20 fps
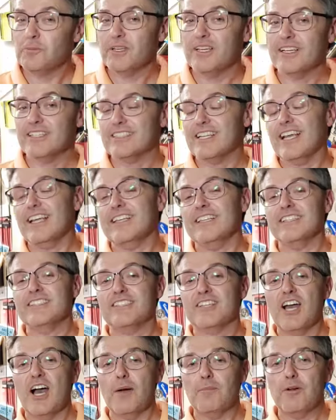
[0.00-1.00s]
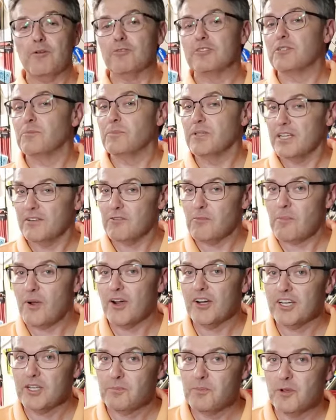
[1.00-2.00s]
because Halley's Comet was a bit of a
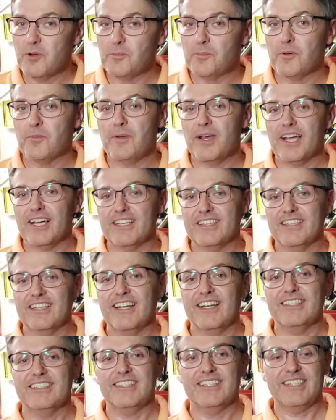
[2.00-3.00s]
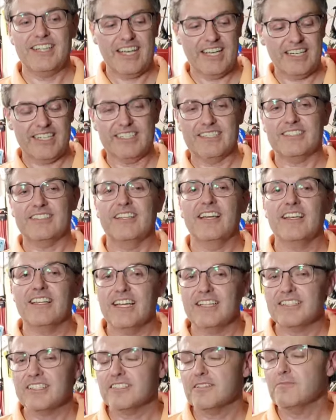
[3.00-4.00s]
party pooper back in the 1980s,
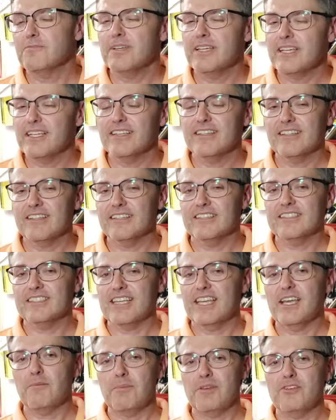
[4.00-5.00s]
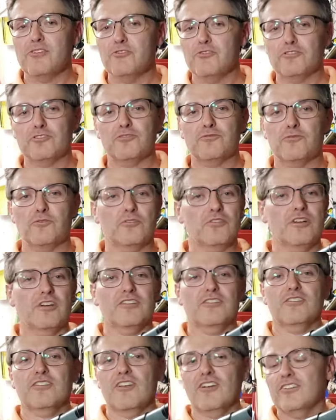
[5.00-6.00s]
that doesn't mean that this can't be used for
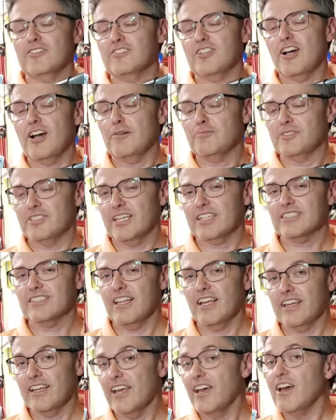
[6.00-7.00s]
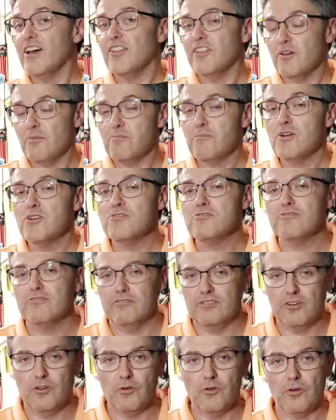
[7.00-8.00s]
other large objects like the
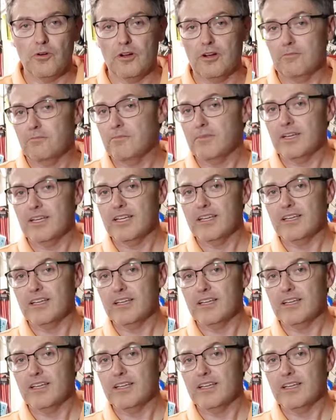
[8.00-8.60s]
moon or